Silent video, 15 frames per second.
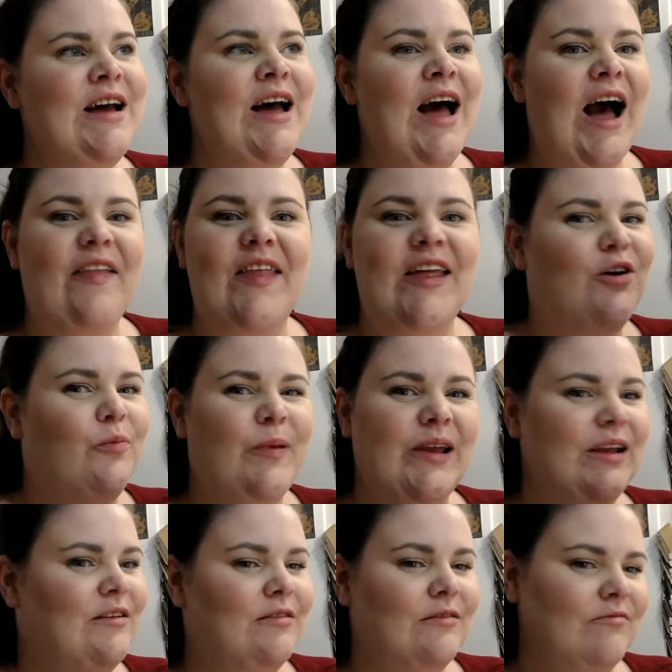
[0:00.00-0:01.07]
and then it'll
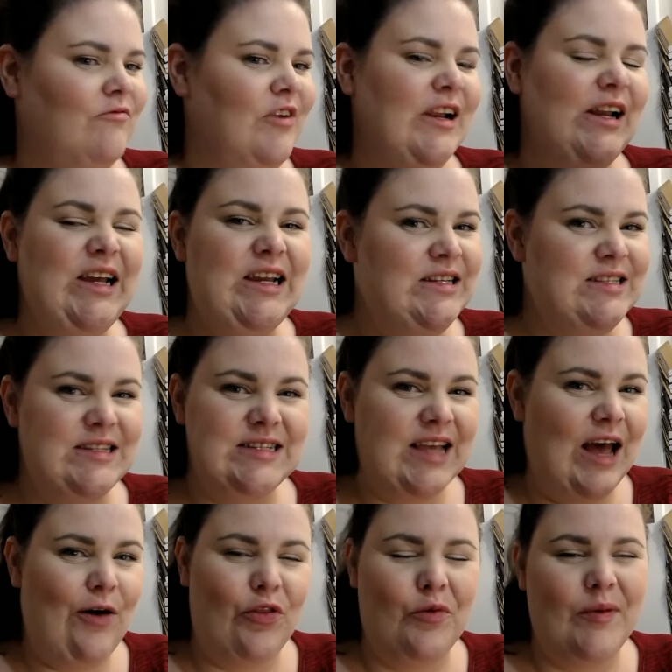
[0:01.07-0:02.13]
be really easy to
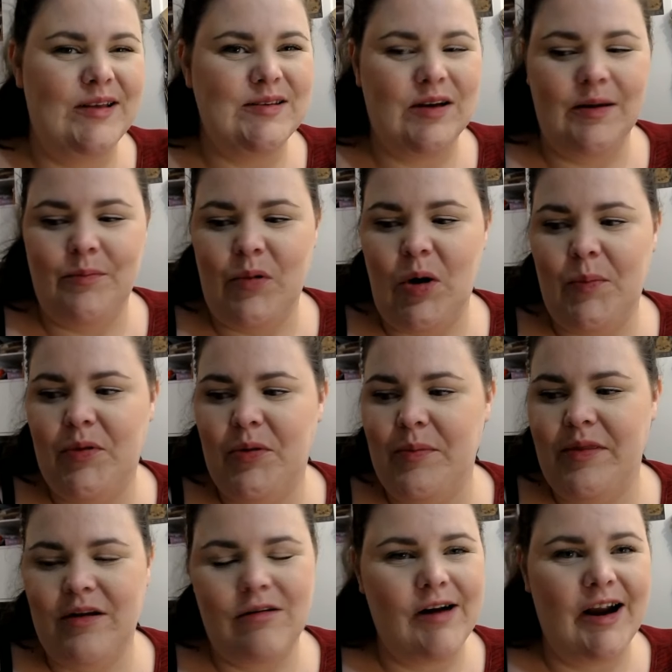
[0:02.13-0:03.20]
count them as I pop them in the
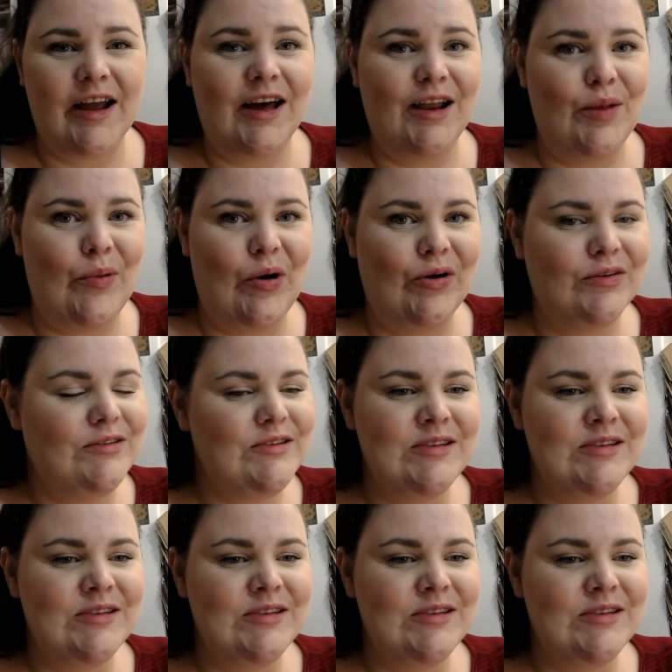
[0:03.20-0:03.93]
correct colour pots.